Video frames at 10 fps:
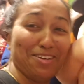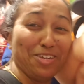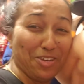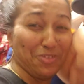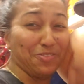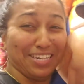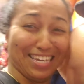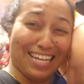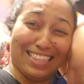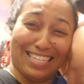you would
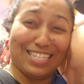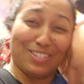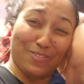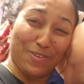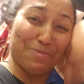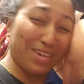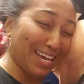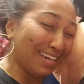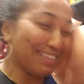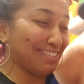get this for
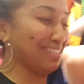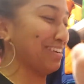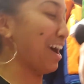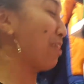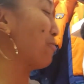me. I